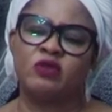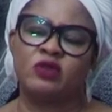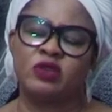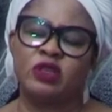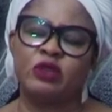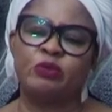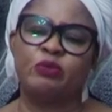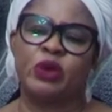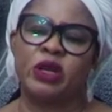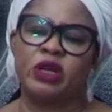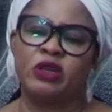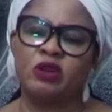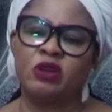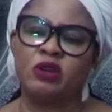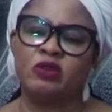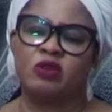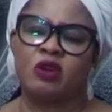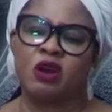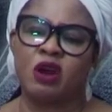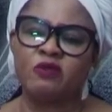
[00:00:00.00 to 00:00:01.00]
to depend
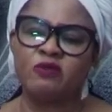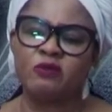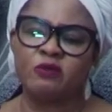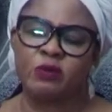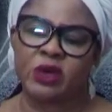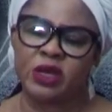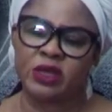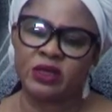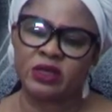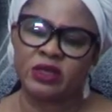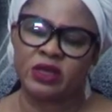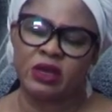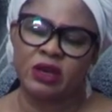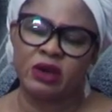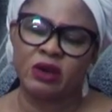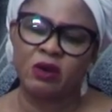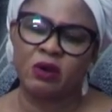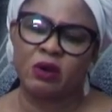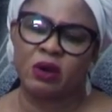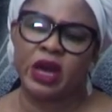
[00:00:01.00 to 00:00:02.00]
on government
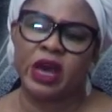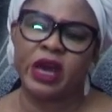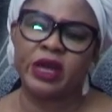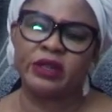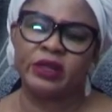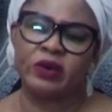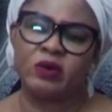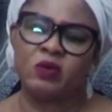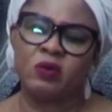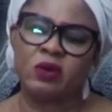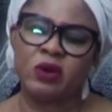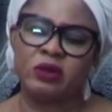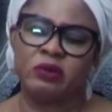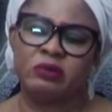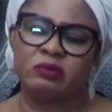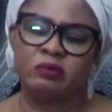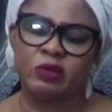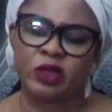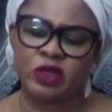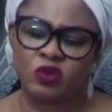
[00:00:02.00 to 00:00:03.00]
or
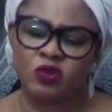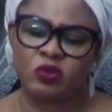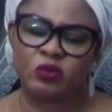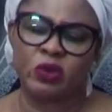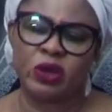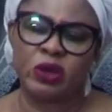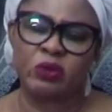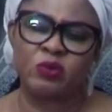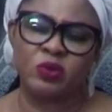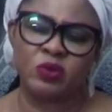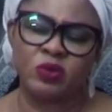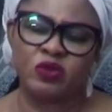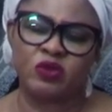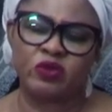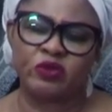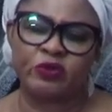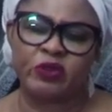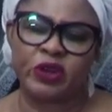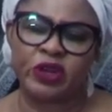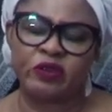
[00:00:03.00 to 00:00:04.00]
anyone, but to be able
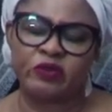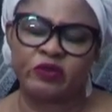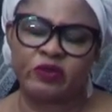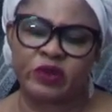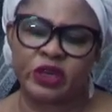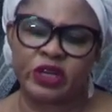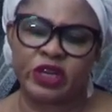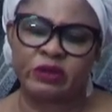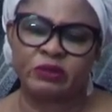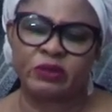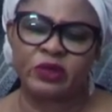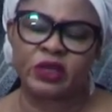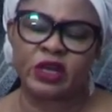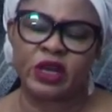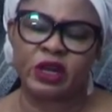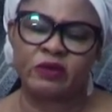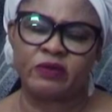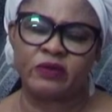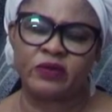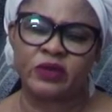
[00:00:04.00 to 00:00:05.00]
to fend for
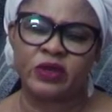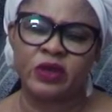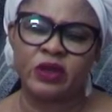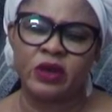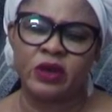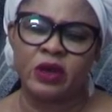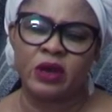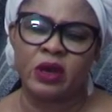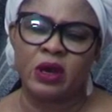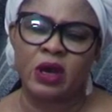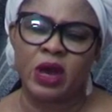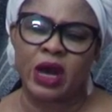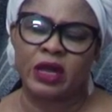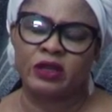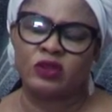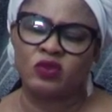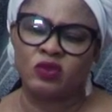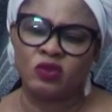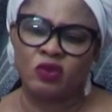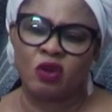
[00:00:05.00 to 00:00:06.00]
themselves.
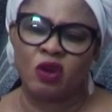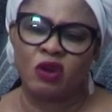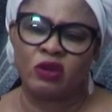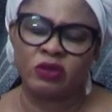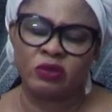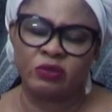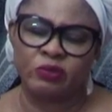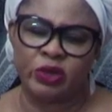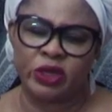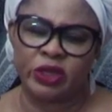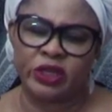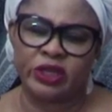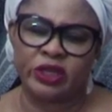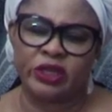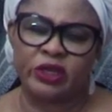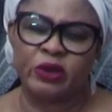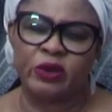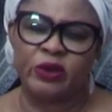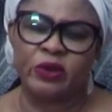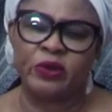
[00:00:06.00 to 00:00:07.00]
And to God be the
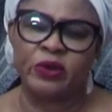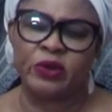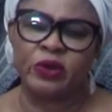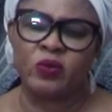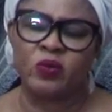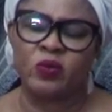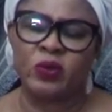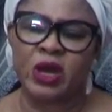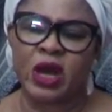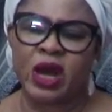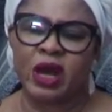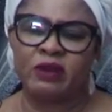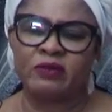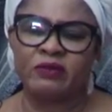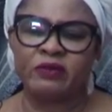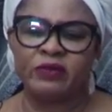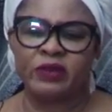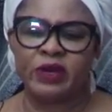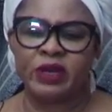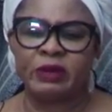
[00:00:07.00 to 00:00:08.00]
glory, we
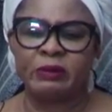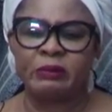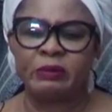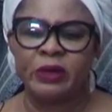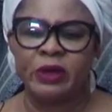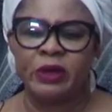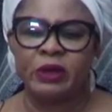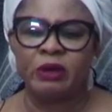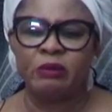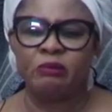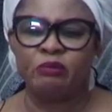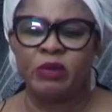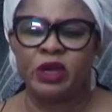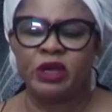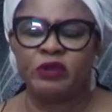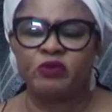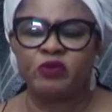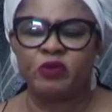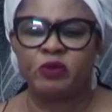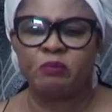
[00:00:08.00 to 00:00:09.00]
have
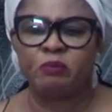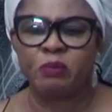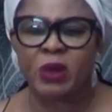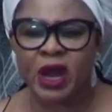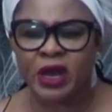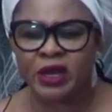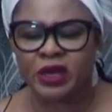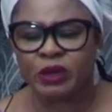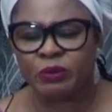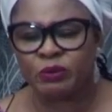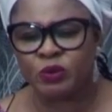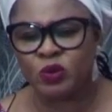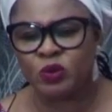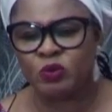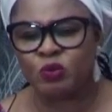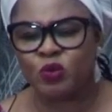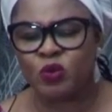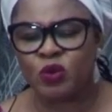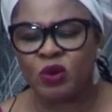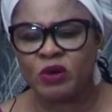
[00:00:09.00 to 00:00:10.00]
made remarkable
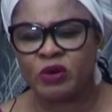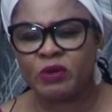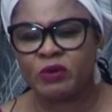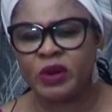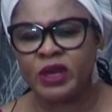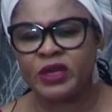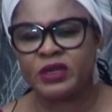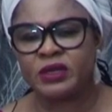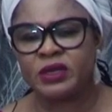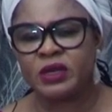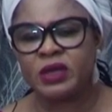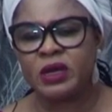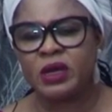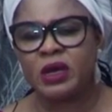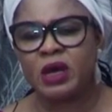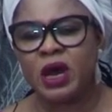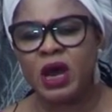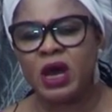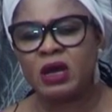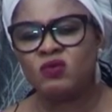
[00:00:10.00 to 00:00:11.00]
progress,
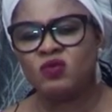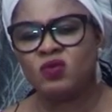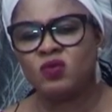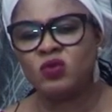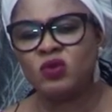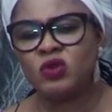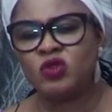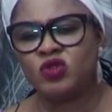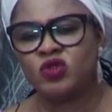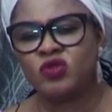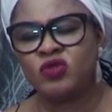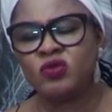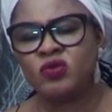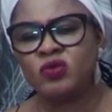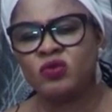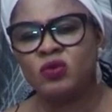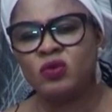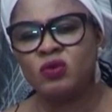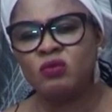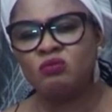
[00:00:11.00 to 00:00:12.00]
and we will
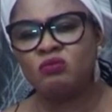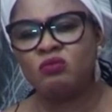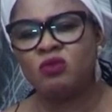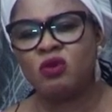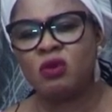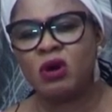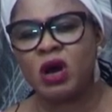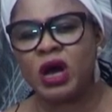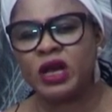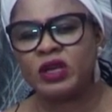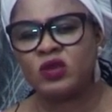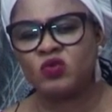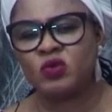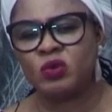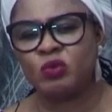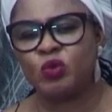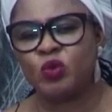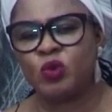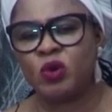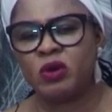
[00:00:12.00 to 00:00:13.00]
do more as
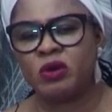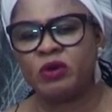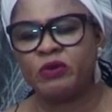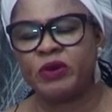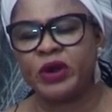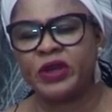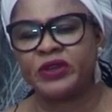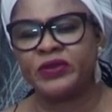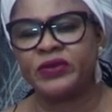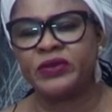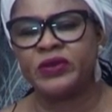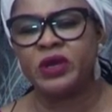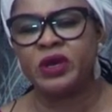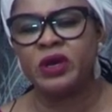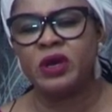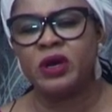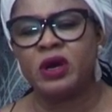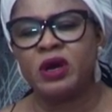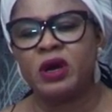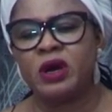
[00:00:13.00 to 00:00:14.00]
we progress.
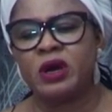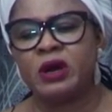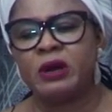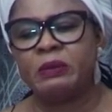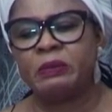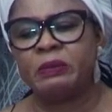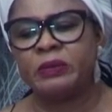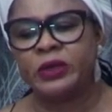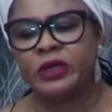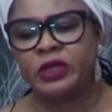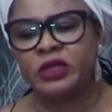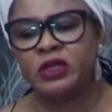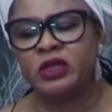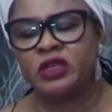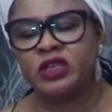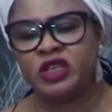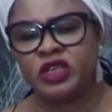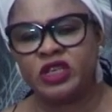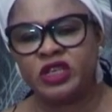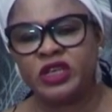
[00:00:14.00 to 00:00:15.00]
The
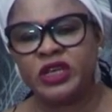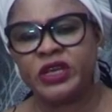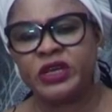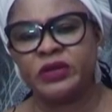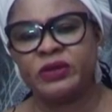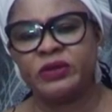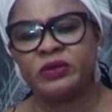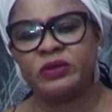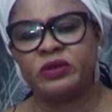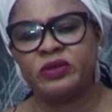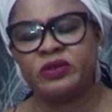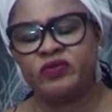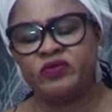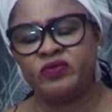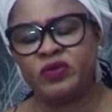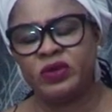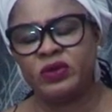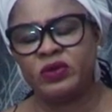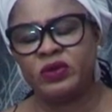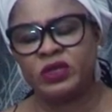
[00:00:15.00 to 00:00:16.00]
details,
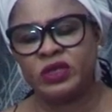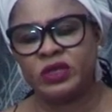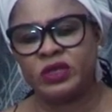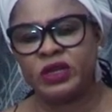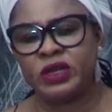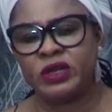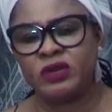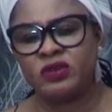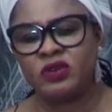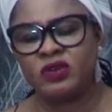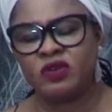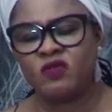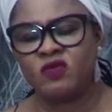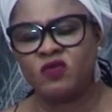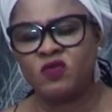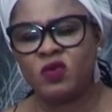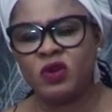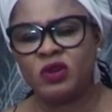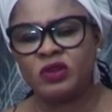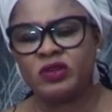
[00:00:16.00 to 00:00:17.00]
real details of
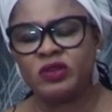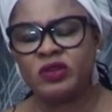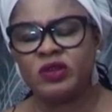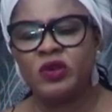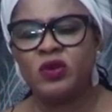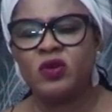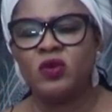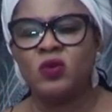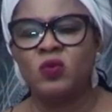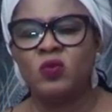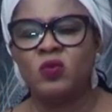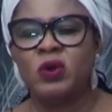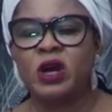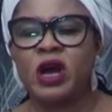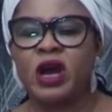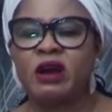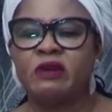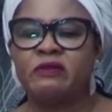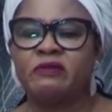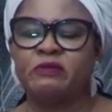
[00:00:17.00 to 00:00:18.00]
what we
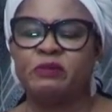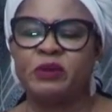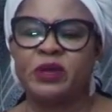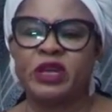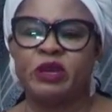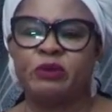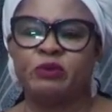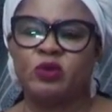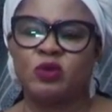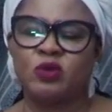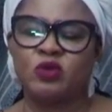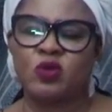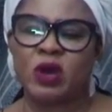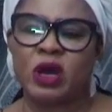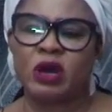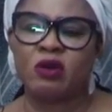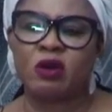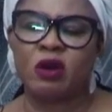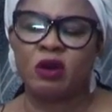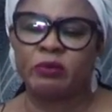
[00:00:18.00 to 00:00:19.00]
have been able to
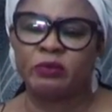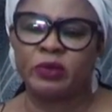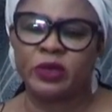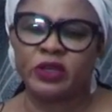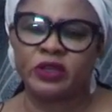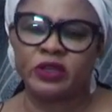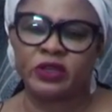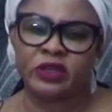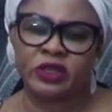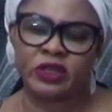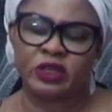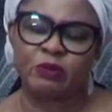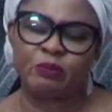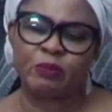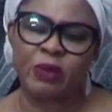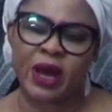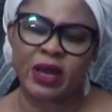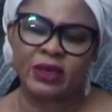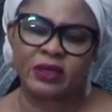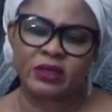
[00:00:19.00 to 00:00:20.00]
accomplish these
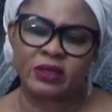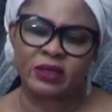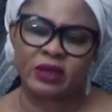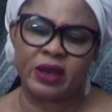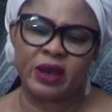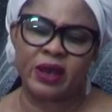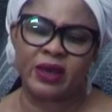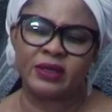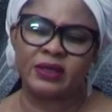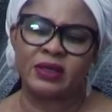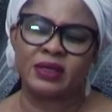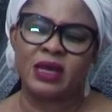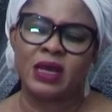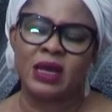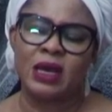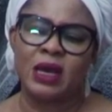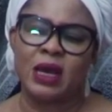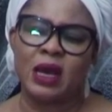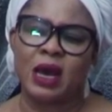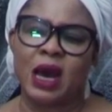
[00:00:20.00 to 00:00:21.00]
past years
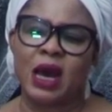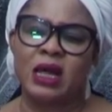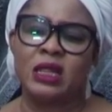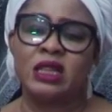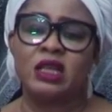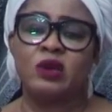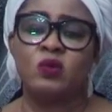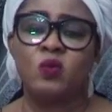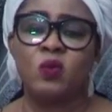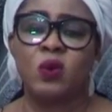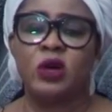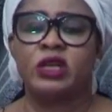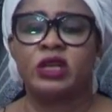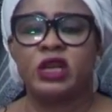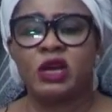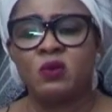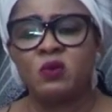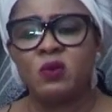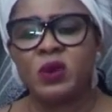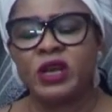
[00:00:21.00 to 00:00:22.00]
and the one
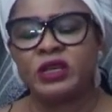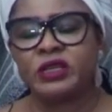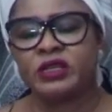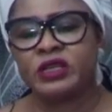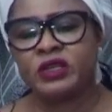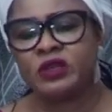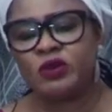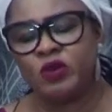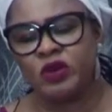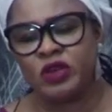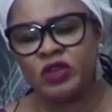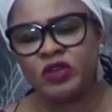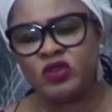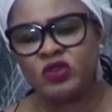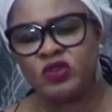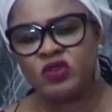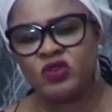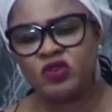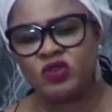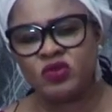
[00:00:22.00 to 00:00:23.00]
that we are still going
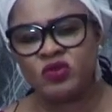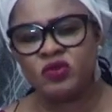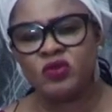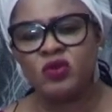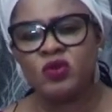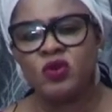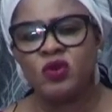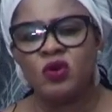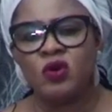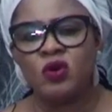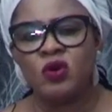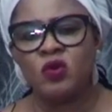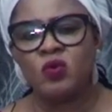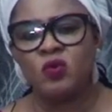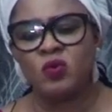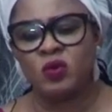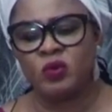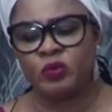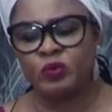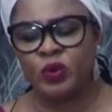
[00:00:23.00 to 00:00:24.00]
to do
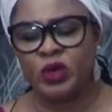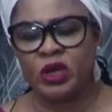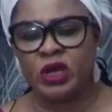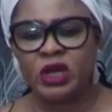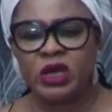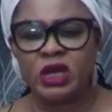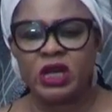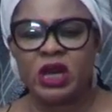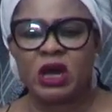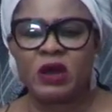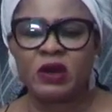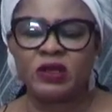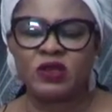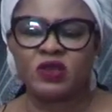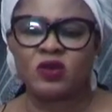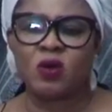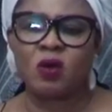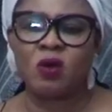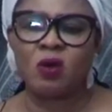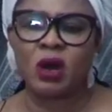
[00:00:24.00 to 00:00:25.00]
will be in our
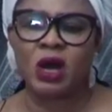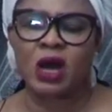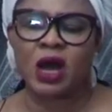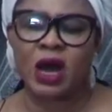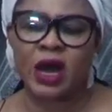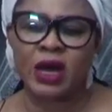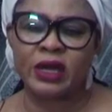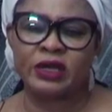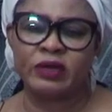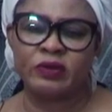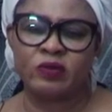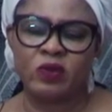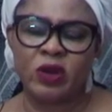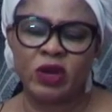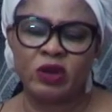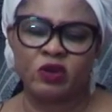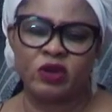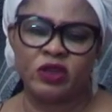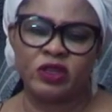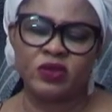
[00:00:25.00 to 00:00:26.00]
scorecard. We
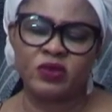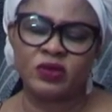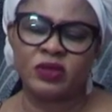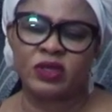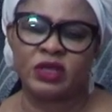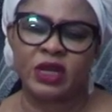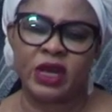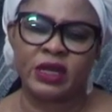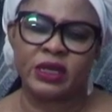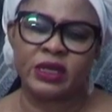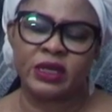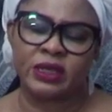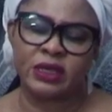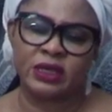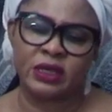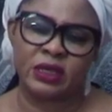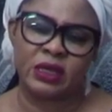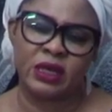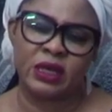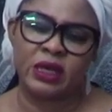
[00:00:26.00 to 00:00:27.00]
are going to send
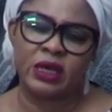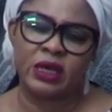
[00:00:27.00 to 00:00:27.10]
it